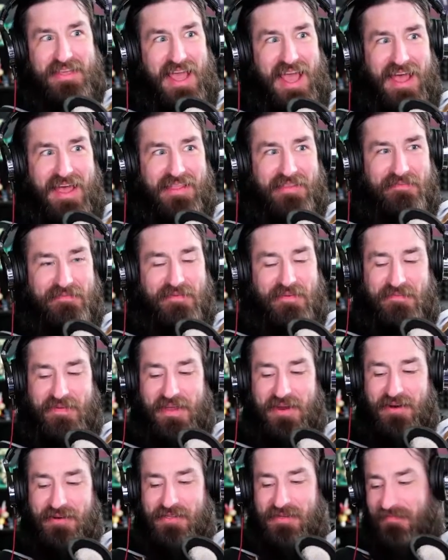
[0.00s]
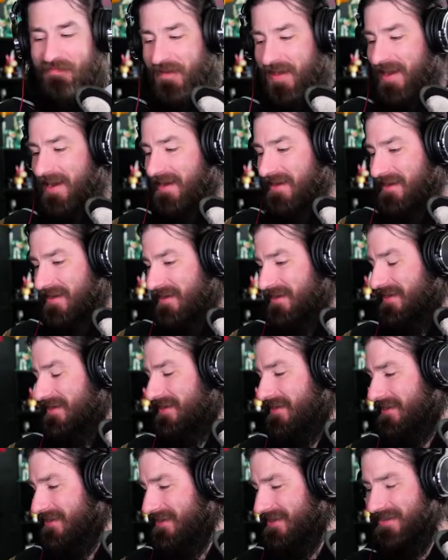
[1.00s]
Yeah, the fingers and feet.
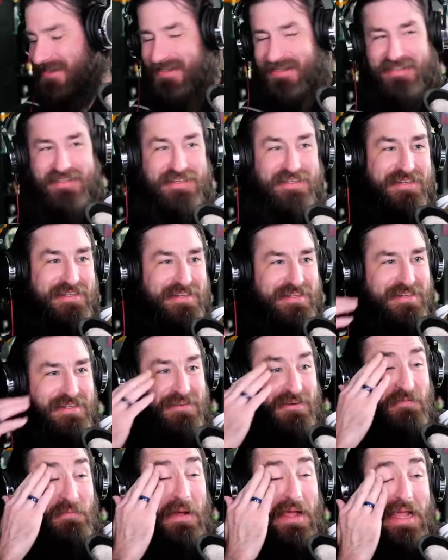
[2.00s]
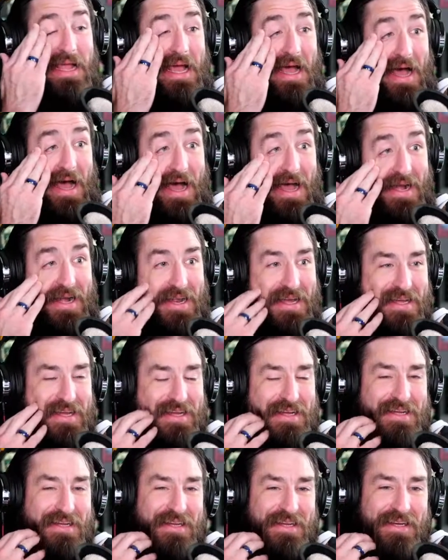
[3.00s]
Oh my god.
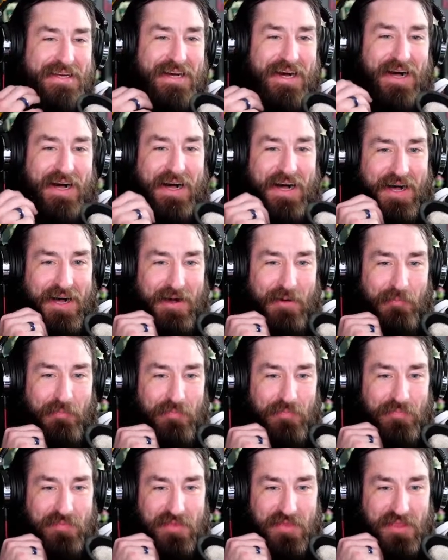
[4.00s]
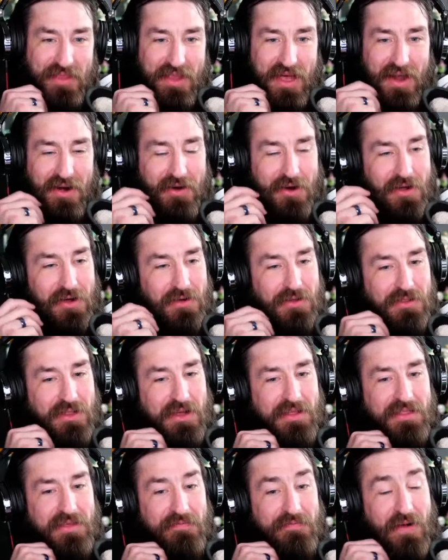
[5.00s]
I don't know.
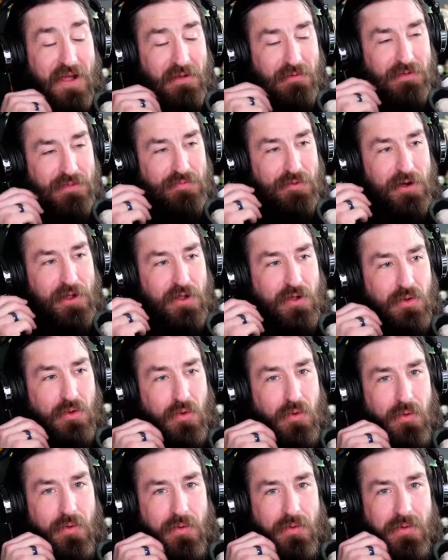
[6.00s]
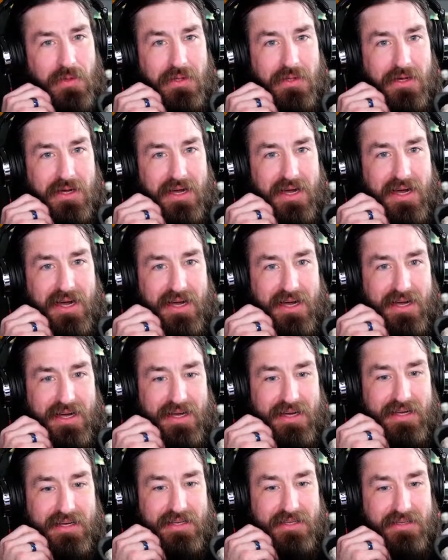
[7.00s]
The fight was pretty cool.
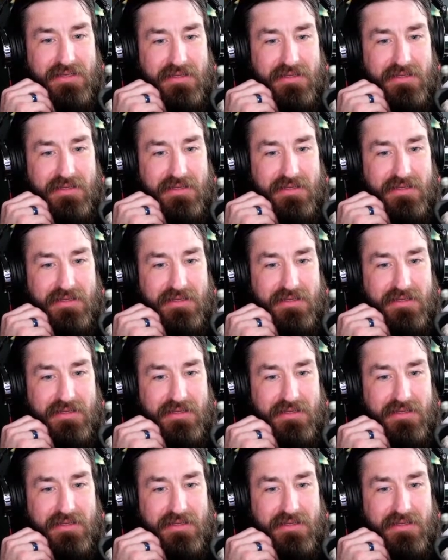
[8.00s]
Pau